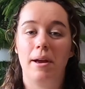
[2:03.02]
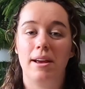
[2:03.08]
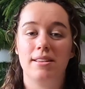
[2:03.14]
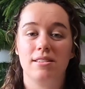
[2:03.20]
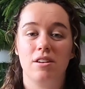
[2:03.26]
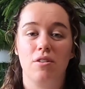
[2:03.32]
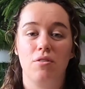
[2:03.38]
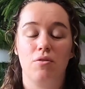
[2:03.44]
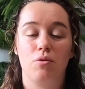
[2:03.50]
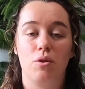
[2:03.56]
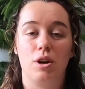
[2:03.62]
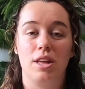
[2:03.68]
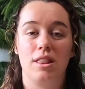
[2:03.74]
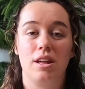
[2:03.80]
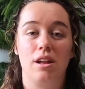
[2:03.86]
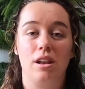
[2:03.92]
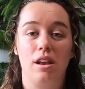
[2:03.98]
myself
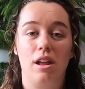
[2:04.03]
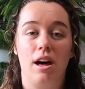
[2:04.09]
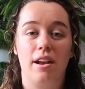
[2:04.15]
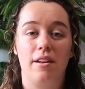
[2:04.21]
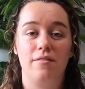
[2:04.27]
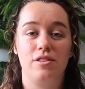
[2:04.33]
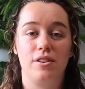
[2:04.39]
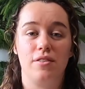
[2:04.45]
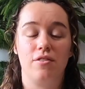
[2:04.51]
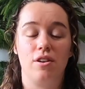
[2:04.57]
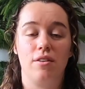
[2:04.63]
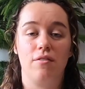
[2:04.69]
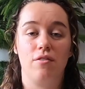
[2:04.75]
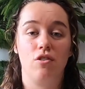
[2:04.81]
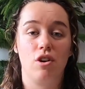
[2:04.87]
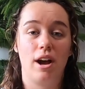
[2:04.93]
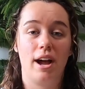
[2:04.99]
with a lot of
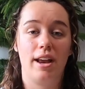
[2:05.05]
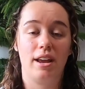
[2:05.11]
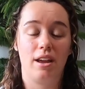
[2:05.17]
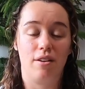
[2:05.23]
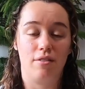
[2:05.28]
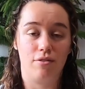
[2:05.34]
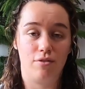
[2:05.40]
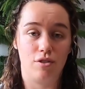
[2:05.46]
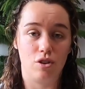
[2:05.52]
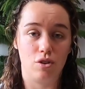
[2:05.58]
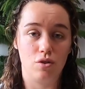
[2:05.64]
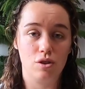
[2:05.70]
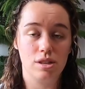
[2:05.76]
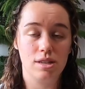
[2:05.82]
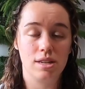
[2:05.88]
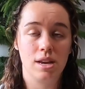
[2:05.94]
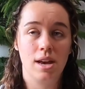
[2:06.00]
different variety of
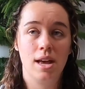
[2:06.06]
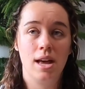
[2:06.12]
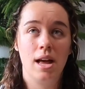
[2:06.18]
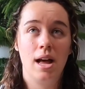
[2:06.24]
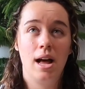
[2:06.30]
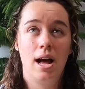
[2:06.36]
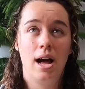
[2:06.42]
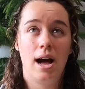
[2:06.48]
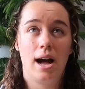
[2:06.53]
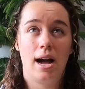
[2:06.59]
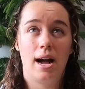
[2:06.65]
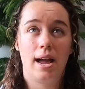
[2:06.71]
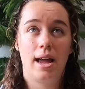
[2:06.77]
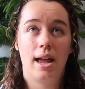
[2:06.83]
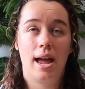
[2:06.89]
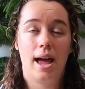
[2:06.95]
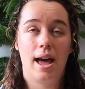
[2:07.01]
foods.
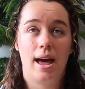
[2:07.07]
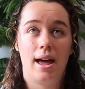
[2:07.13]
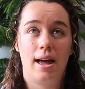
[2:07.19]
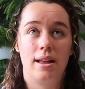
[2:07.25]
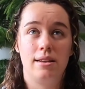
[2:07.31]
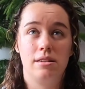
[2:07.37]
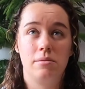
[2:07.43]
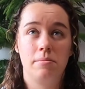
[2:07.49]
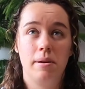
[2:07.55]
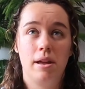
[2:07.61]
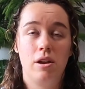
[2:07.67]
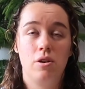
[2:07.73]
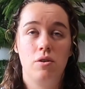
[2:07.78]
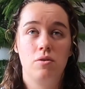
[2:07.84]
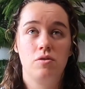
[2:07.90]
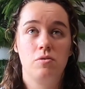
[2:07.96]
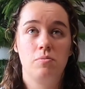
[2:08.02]
I had
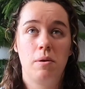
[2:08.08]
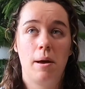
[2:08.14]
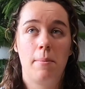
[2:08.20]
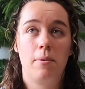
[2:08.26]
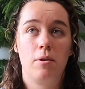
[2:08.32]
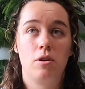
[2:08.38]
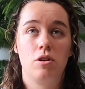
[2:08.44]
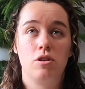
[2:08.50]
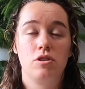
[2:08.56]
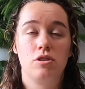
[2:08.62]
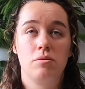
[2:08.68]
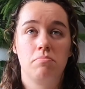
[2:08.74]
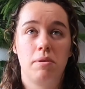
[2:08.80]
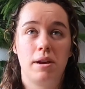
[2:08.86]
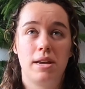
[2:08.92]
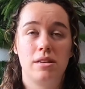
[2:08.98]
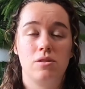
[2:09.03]
tomatoes, peppers,
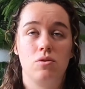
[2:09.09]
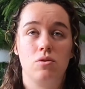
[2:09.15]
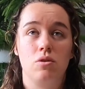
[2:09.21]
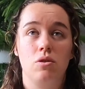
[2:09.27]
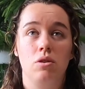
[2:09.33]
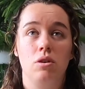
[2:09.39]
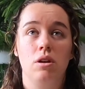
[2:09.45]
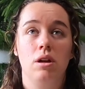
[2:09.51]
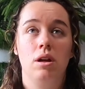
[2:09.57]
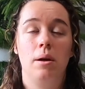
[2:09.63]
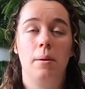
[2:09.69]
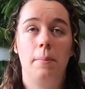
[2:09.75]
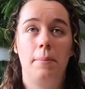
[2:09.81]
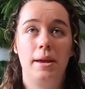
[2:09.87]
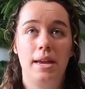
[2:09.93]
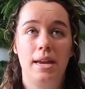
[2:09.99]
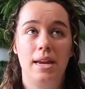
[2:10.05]
basil,
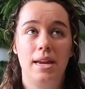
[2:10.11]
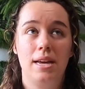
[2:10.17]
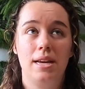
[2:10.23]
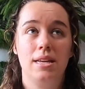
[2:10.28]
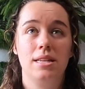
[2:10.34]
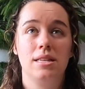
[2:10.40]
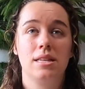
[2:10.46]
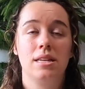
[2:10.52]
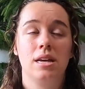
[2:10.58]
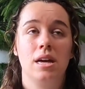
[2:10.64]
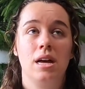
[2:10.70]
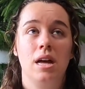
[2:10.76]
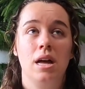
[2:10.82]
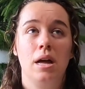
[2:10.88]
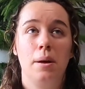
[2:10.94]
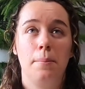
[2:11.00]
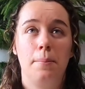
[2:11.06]
peas,
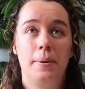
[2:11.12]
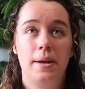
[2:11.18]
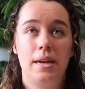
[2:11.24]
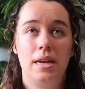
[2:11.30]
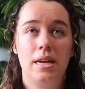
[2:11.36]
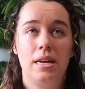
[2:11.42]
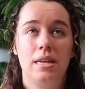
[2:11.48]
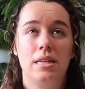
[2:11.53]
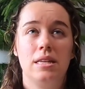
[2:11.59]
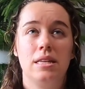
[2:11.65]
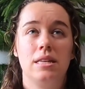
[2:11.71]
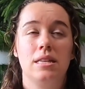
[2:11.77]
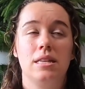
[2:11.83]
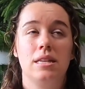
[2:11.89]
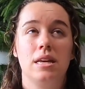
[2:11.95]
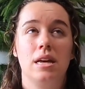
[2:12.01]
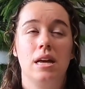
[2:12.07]

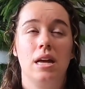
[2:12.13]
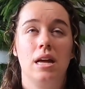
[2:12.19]
beans,